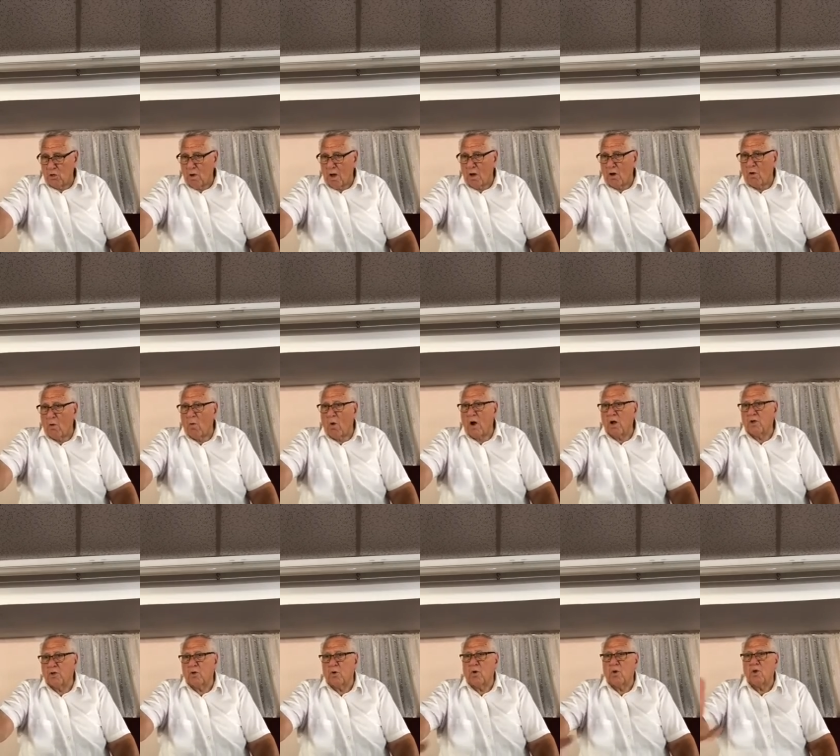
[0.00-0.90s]
you, I don't
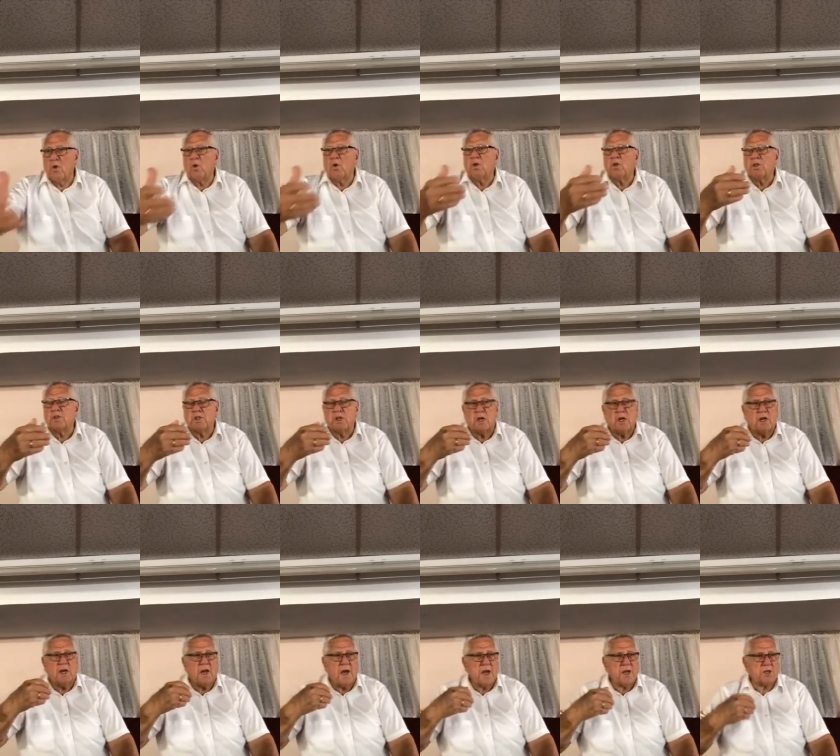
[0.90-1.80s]
want to, and you can
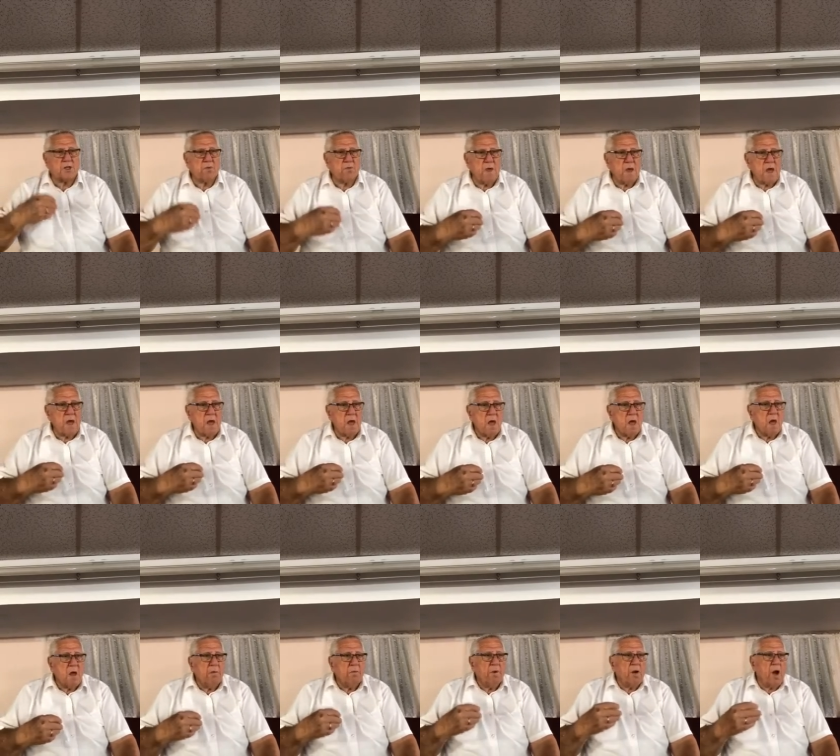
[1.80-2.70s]
sin against me,
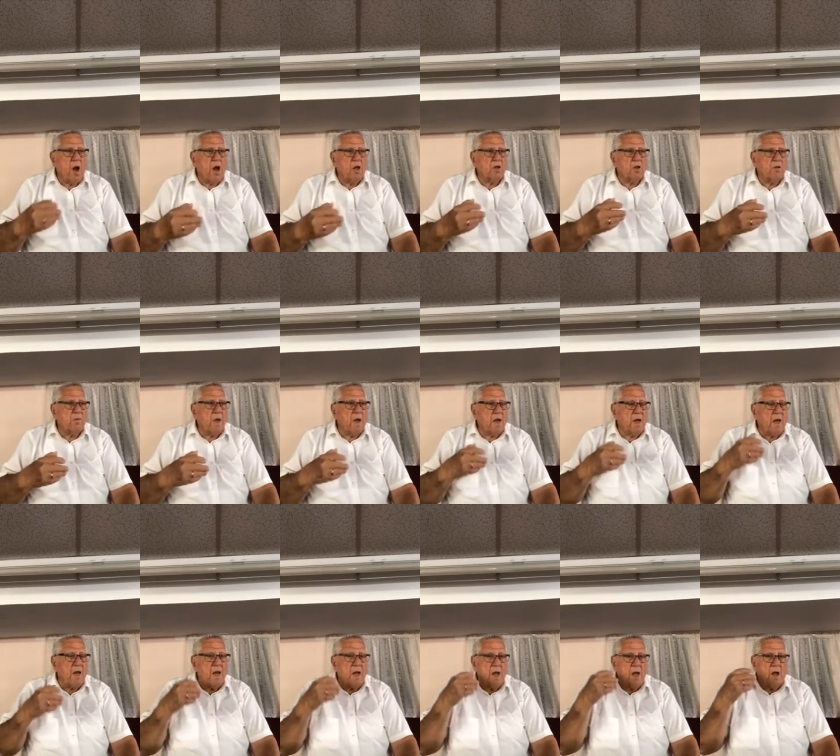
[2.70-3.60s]
but
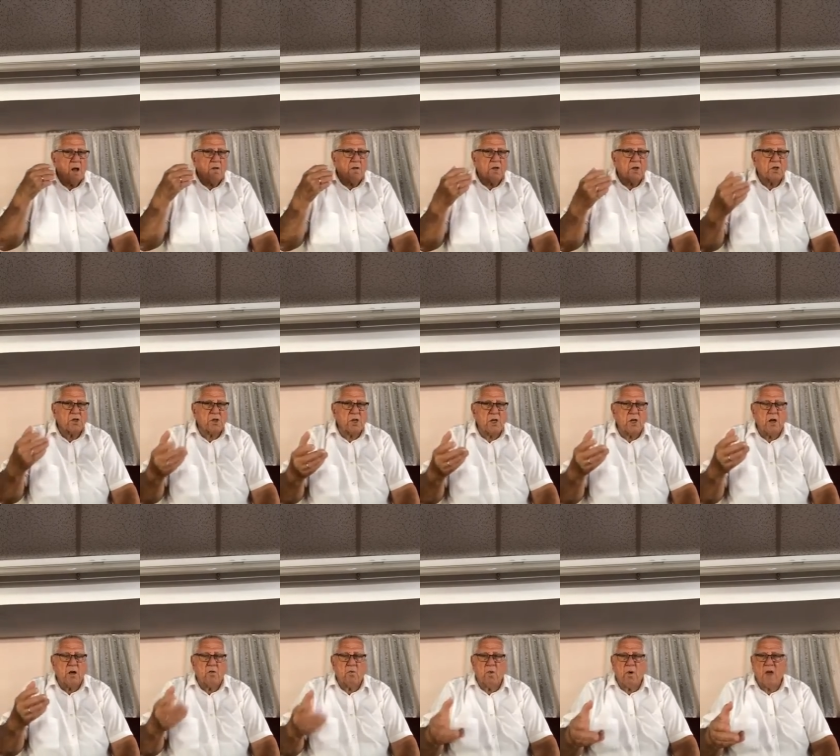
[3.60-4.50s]
ultimately, the
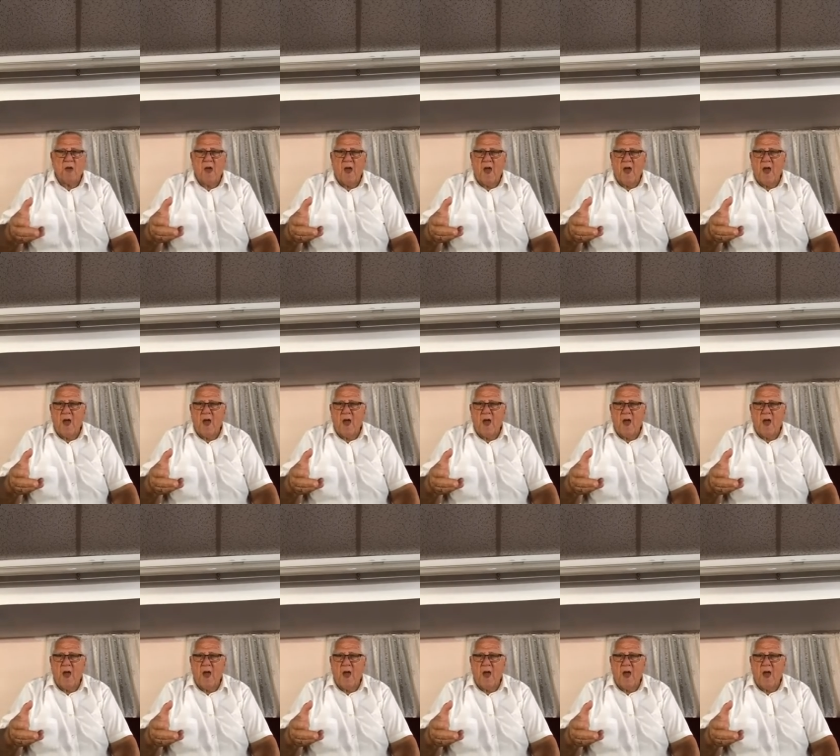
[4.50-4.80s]
sin that we